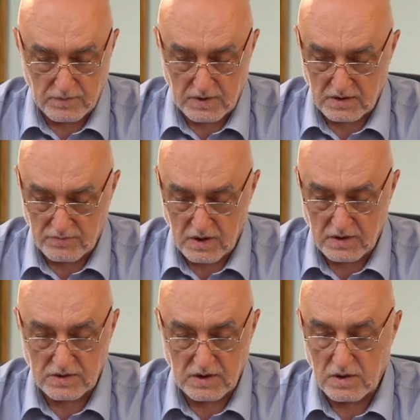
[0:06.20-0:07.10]
These
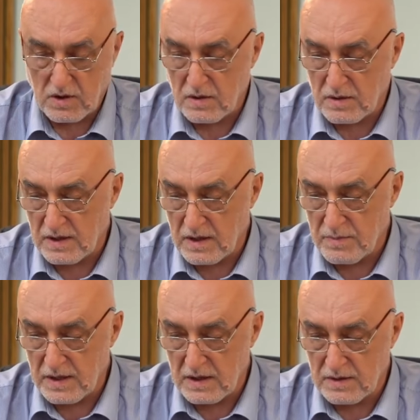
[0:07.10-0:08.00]
funds that are currently
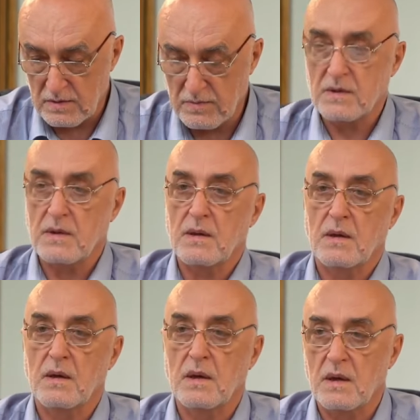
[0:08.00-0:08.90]
coming in,
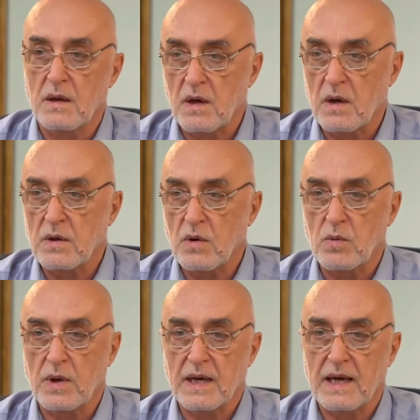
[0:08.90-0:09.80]
although on
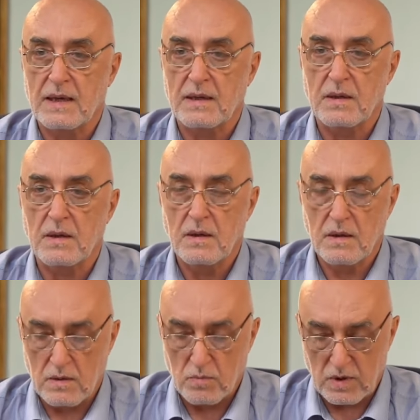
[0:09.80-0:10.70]
one hand,
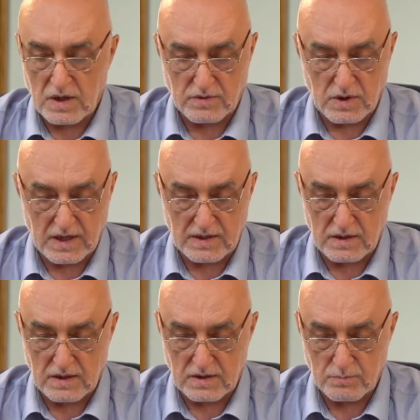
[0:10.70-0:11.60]
we have
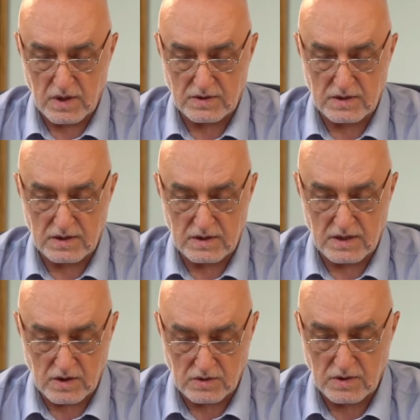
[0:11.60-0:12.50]
collected and deposited the
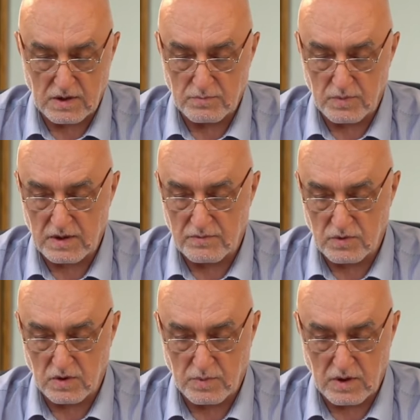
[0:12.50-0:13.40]
calculated money for
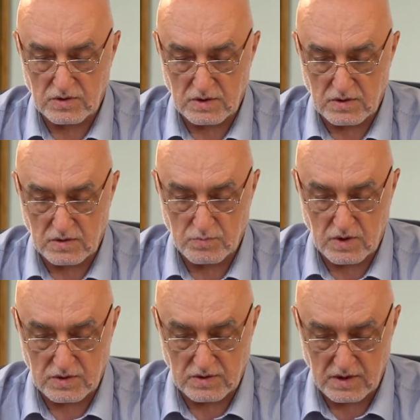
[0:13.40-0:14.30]
our march into the
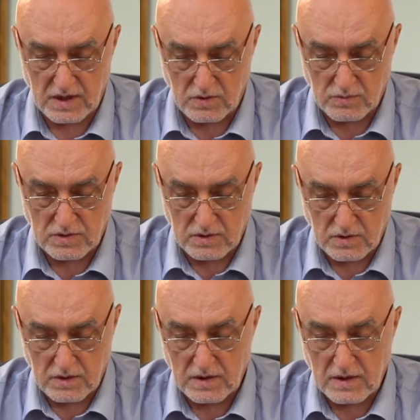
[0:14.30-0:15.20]
project's accounts,
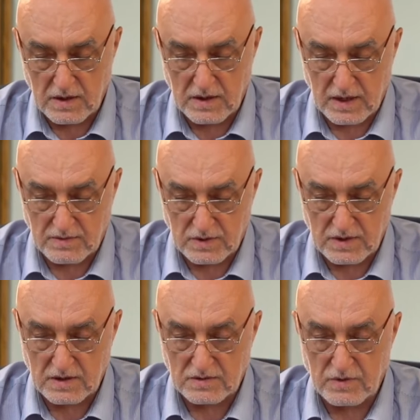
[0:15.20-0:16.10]

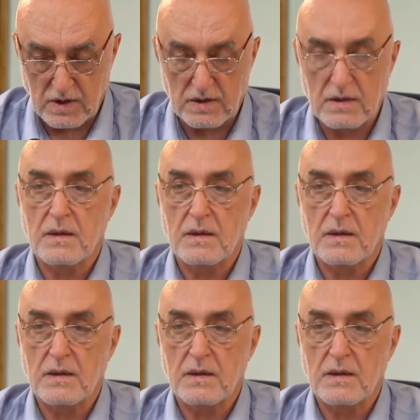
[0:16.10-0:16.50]
everything is fine.